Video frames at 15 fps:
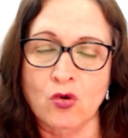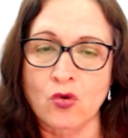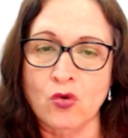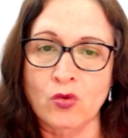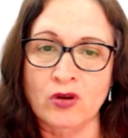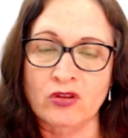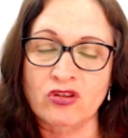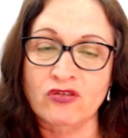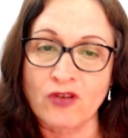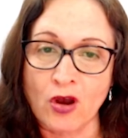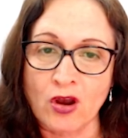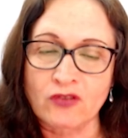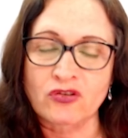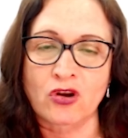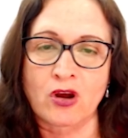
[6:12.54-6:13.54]
What's
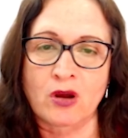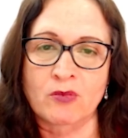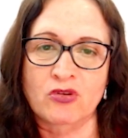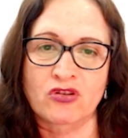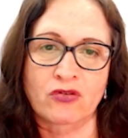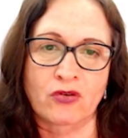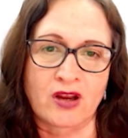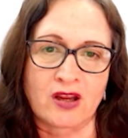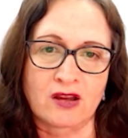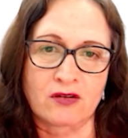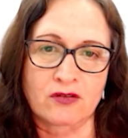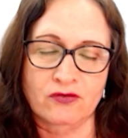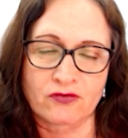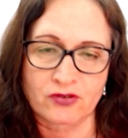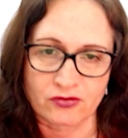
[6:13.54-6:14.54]
5 times 3?
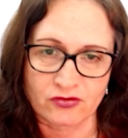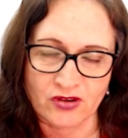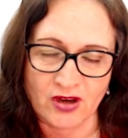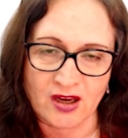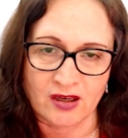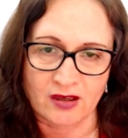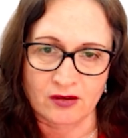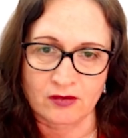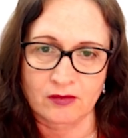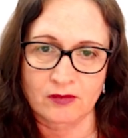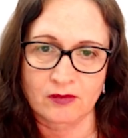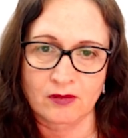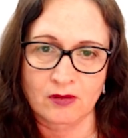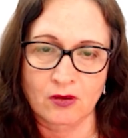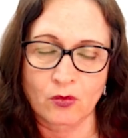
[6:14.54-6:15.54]
15.
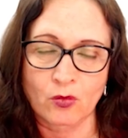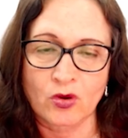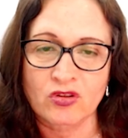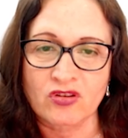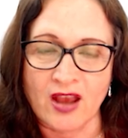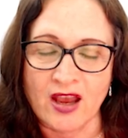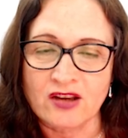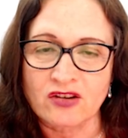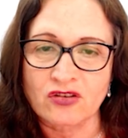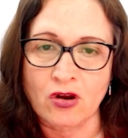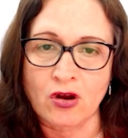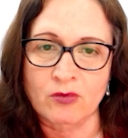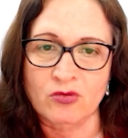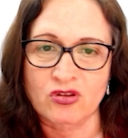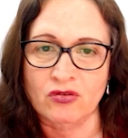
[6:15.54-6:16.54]
What's 8
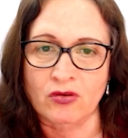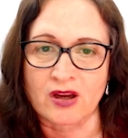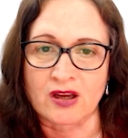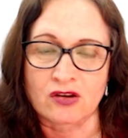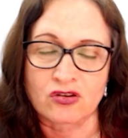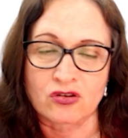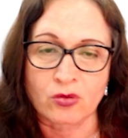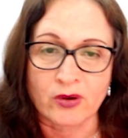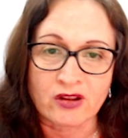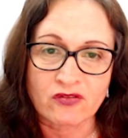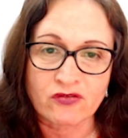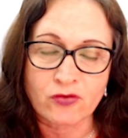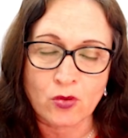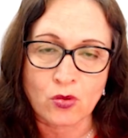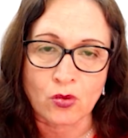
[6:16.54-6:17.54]
times 3?
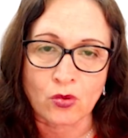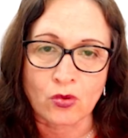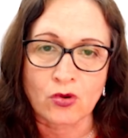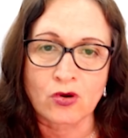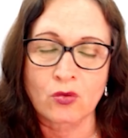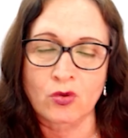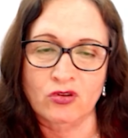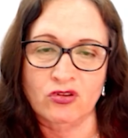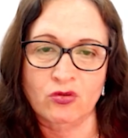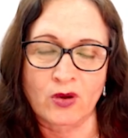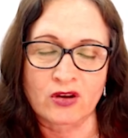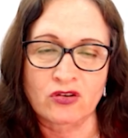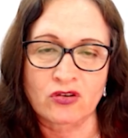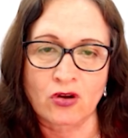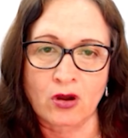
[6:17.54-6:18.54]
24. What's
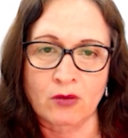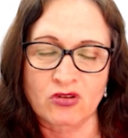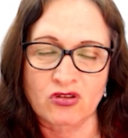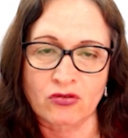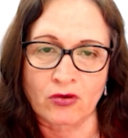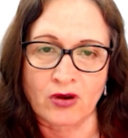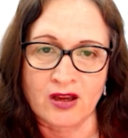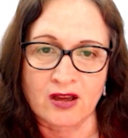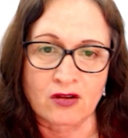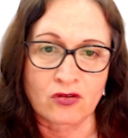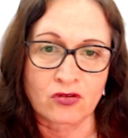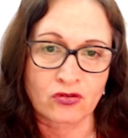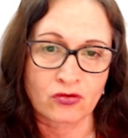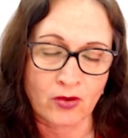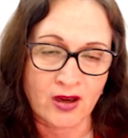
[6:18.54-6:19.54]
1 times 3?
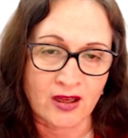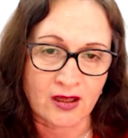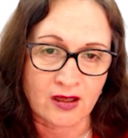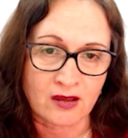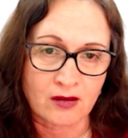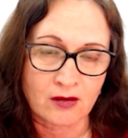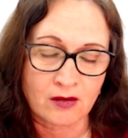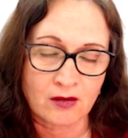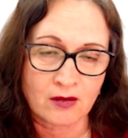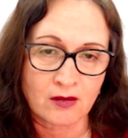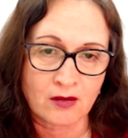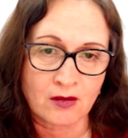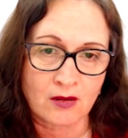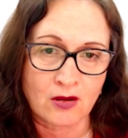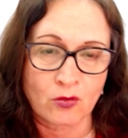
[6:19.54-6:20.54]
3.
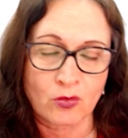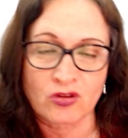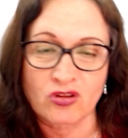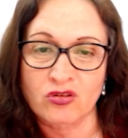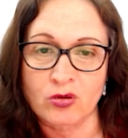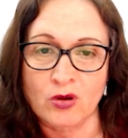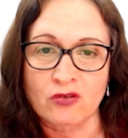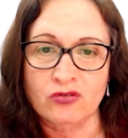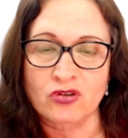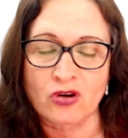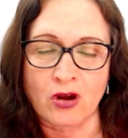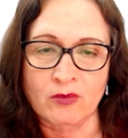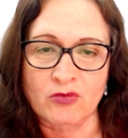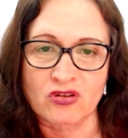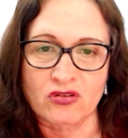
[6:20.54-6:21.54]
What's 12
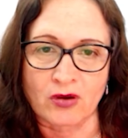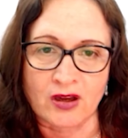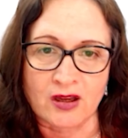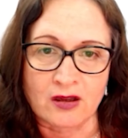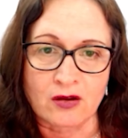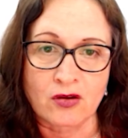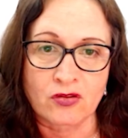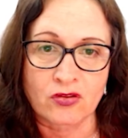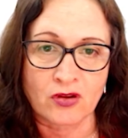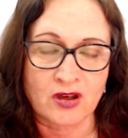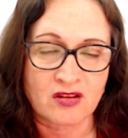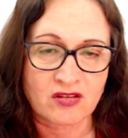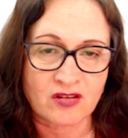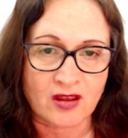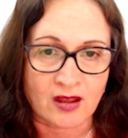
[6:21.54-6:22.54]
times 3?
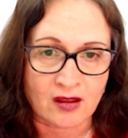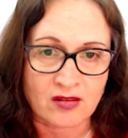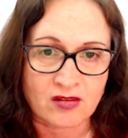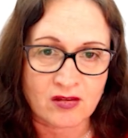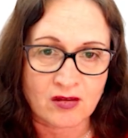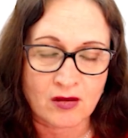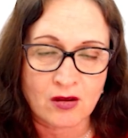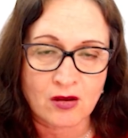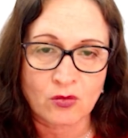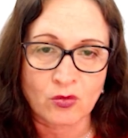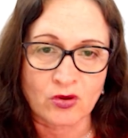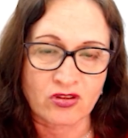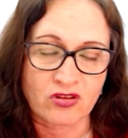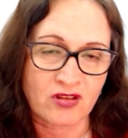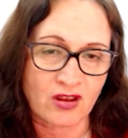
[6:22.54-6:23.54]
36.
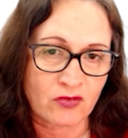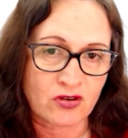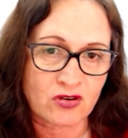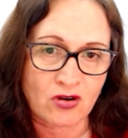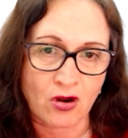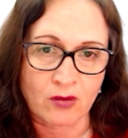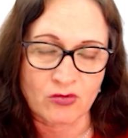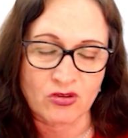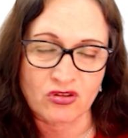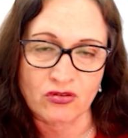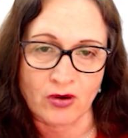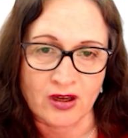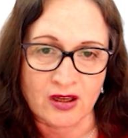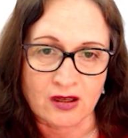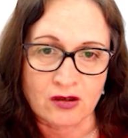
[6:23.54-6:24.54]
What's 7 times
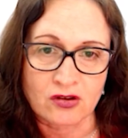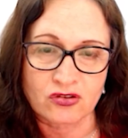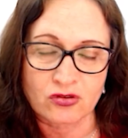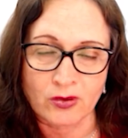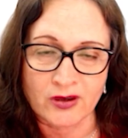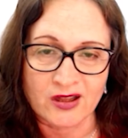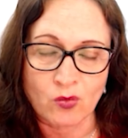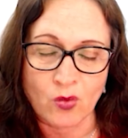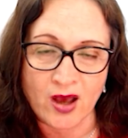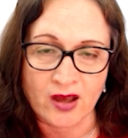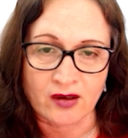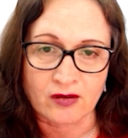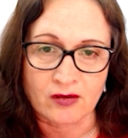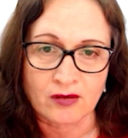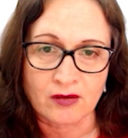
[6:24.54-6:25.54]
3?
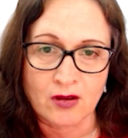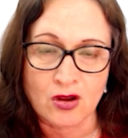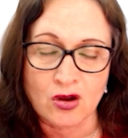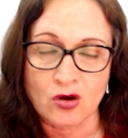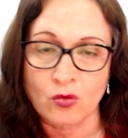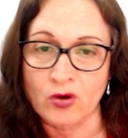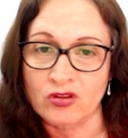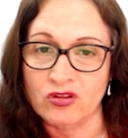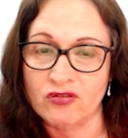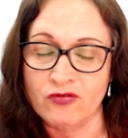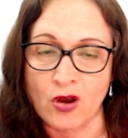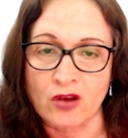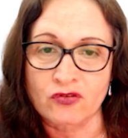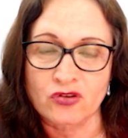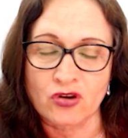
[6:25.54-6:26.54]
21. What's
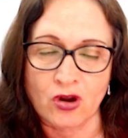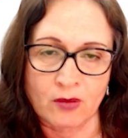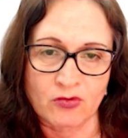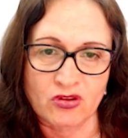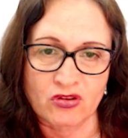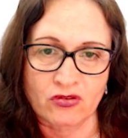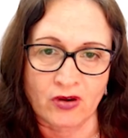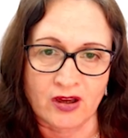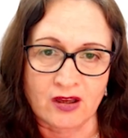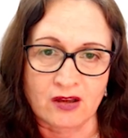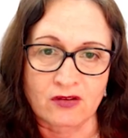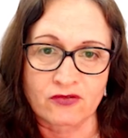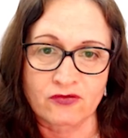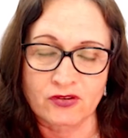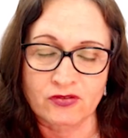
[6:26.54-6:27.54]
5 times 3?
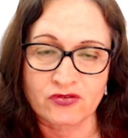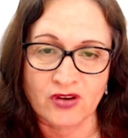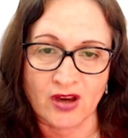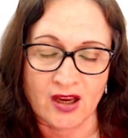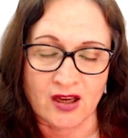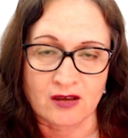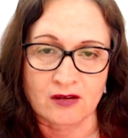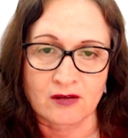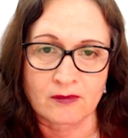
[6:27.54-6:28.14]
15.